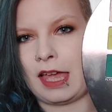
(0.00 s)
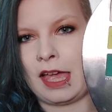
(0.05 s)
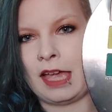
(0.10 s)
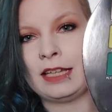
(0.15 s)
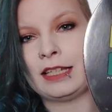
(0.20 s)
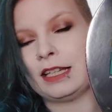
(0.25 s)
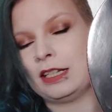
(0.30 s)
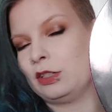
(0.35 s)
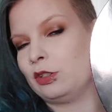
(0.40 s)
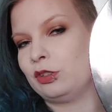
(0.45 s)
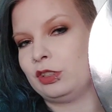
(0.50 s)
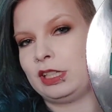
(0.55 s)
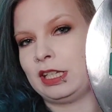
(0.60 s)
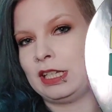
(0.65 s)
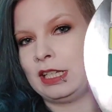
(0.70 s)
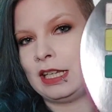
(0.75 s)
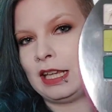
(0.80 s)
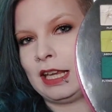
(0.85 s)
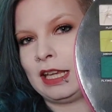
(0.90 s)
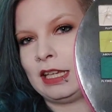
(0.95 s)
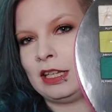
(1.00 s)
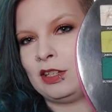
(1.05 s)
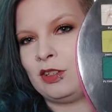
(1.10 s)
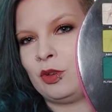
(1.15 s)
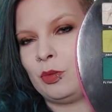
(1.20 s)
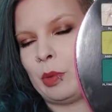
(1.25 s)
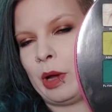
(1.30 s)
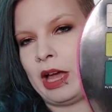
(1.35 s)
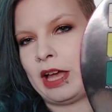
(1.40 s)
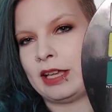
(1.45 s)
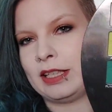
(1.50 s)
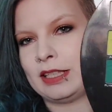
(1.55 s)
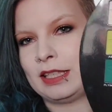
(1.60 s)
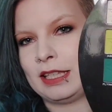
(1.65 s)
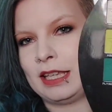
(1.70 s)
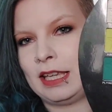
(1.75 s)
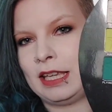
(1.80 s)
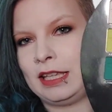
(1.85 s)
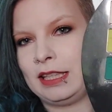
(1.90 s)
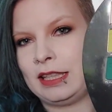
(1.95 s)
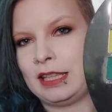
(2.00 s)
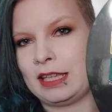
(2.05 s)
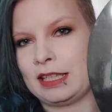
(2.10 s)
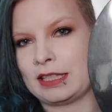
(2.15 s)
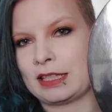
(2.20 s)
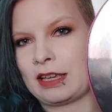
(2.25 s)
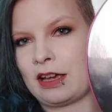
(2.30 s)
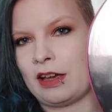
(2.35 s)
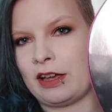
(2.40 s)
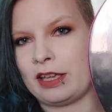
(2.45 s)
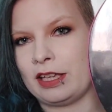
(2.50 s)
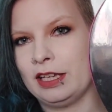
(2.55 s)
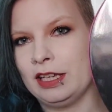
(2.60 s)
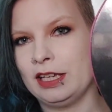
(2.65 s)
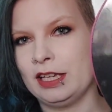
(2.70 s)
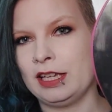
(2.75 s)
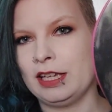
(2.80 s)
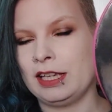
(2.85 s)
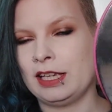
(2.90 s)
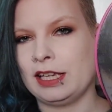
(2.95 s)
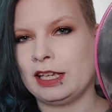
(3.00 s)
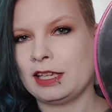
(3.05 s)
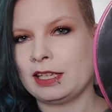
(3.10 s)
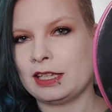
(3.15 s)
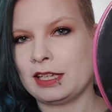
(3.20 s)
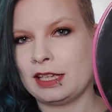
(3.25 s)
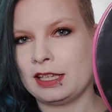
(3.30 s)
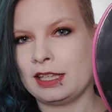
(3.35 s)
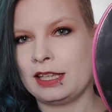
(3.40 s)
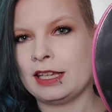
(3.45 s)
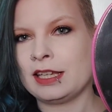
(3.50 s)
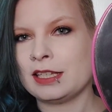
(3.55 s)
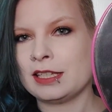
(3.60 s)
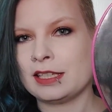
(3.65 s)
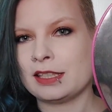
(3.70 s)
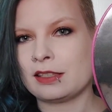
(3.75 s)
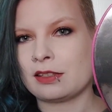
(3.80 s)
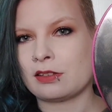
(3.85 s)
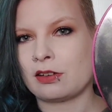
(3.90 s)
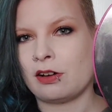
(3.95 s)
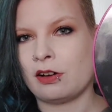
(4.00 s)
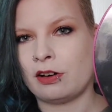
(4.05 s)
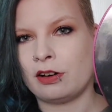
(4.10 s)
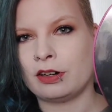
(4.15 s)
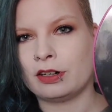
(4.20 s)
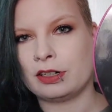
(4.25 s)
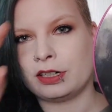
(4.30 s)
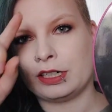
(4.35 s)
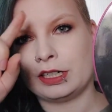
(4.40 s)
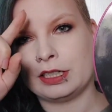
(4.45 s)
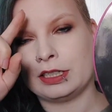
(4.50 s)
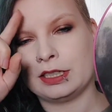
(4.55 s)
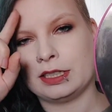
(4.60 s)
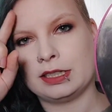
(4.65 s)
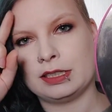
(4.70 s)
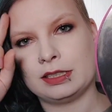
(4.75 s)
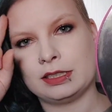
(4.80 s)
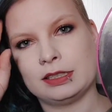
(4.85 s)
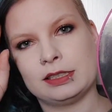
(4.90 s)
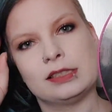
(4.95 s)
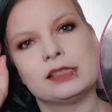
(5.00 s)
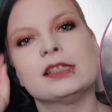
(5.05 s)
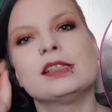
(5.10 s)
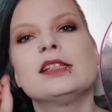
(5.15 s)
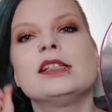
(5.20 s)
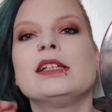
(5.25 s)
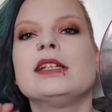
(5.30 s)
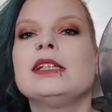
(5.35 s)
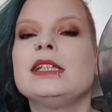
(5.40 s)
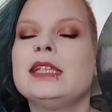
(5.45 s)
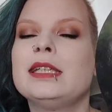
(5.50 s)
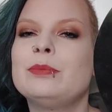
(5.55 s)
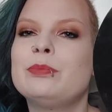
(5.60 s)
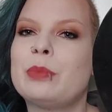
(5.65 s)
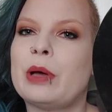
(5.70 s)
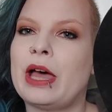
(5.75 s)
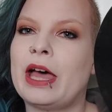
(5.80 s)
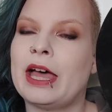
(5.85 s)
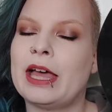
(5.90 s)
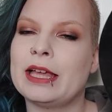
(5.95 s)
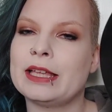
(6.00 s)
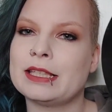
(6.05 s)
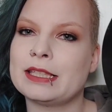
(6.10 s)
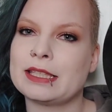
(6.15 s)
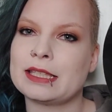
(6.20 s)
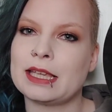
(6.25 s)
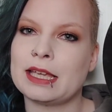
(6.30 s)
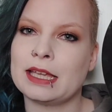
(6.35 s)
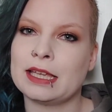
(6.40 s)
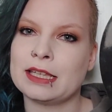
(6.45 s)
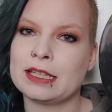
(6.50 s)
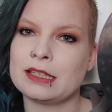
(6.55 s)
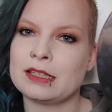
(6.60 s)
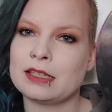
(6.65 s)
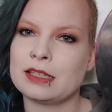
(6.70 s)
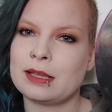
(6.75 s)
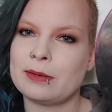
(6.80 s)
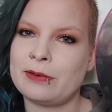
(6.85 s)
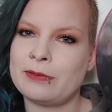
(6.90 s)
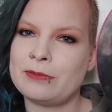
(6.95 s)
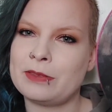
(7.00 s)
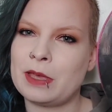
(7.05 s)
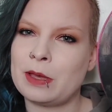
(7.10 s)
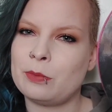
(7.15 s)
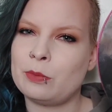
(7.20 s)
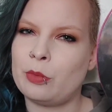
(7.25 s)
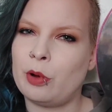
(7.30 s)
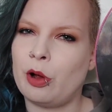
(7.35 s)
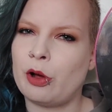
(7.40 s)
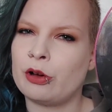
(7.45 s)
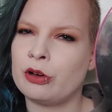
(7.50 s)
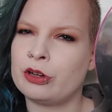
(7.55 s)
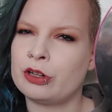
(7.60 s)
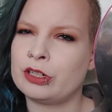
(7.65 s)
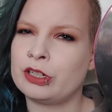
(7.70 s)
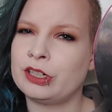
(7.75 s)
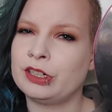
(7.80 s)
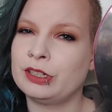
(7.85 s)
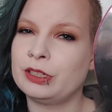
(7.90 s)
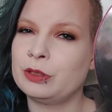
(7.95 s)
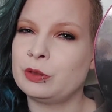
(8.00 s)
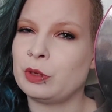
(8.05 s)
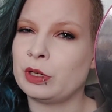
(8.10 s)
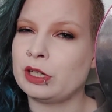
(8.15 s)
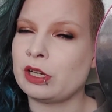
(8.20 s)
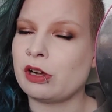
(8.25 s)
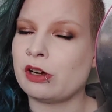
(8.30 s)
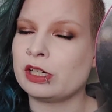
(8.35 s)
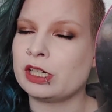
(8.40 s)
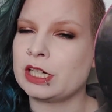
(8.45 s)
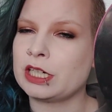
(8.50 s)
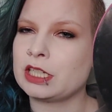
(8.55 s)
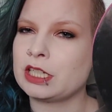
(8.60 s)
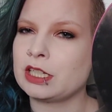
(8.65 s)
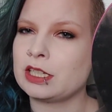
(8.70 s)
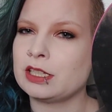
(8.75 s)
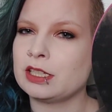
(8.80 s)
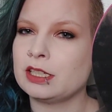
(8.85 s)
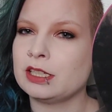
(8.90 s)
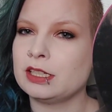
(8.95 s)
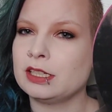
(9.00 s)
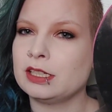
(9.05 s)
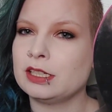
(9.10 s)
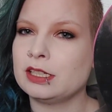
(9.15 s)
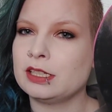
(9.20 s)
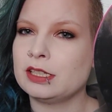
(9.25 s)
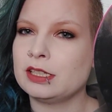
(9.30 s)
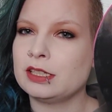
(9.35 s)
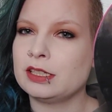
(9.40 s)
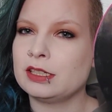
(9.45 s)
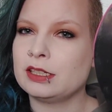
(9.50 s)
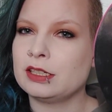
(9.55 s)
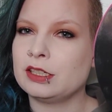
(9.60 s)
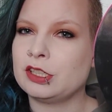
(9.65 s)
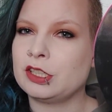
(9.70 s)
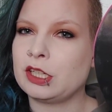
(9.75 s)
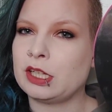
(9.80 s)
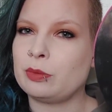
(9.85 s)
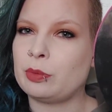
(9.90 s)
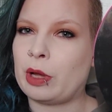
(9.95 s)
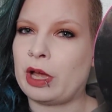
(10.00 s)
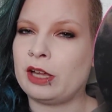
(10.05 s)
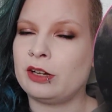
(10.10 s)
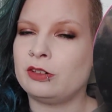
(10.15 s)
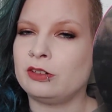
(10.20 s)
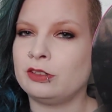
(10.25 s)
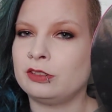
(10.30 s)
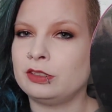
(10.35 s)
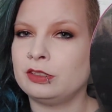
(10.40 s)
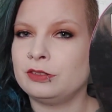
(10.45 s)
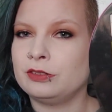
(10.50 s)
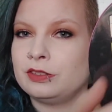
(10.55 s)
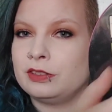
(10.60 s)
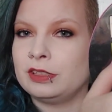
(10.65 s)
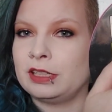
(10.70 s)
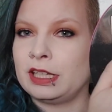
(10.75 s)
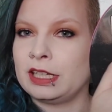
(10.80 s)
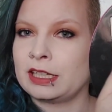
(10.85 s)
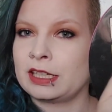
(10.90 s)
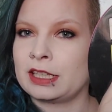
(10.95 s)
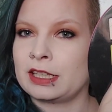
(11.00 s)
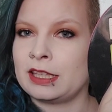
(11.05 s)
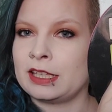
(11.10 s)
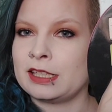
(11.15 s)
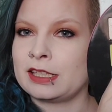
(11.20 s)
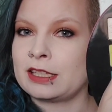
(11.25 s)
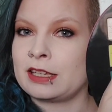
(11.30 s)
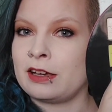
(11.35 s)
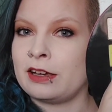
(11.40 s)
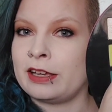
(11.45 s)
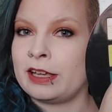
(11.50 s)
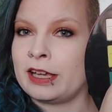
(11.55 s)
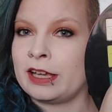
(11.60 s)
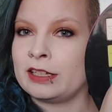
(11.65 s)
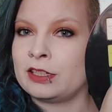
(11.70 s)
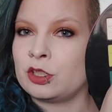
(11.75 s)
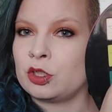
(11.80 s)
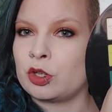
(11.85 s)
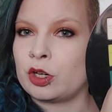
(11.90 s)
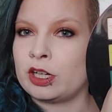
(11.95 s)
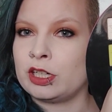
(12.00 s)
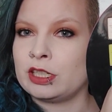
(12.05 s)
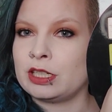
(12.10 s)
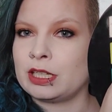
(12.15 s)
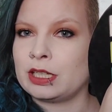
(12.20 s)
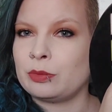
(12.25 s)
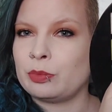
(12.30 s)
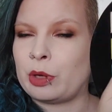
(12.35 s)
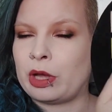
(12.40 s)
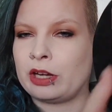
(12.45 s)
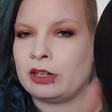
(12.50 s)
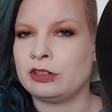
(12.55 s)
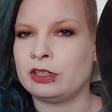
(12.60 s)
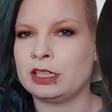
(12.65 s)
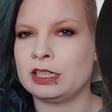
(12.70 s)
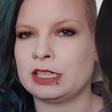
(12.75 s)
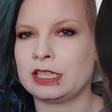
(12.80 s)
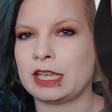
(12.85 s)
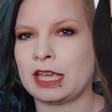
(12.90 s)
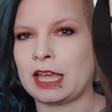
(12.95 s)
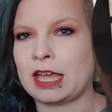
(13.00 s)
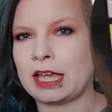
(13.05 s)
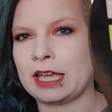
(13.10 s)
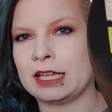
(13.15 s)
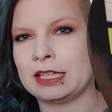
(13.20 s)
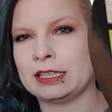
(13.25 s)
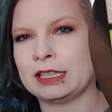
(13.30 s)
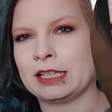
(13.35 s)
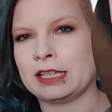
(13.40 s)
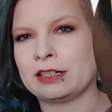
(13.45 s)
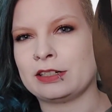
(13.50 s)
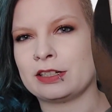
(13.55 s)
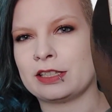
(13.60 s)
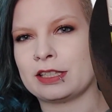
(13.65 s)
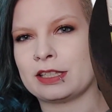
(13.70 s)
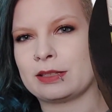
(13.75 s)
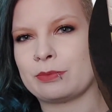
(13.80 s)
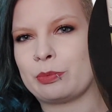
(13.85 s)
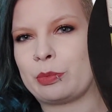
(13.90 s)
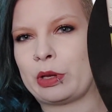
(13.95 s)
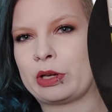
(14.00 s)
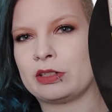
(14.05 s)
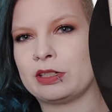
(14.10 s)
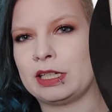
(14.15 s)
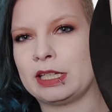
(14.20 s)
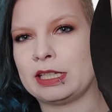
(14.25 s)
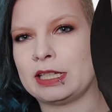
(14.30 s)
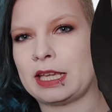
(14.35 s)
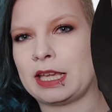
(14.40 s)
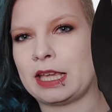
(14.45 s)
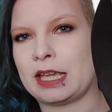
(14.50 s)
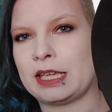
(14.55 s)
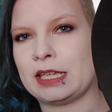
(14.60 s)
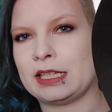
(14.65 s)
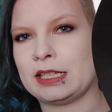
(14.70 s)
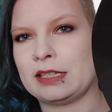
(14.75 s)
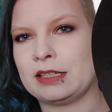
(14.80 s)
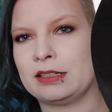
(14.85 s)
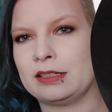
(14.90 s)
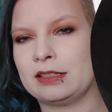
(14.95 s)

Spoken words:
did not hit any new pans in this guy. These are deep pans, and some of them are quite hard to hit pan on. Like this guy, I tried to hit pan on it, and there's barely a,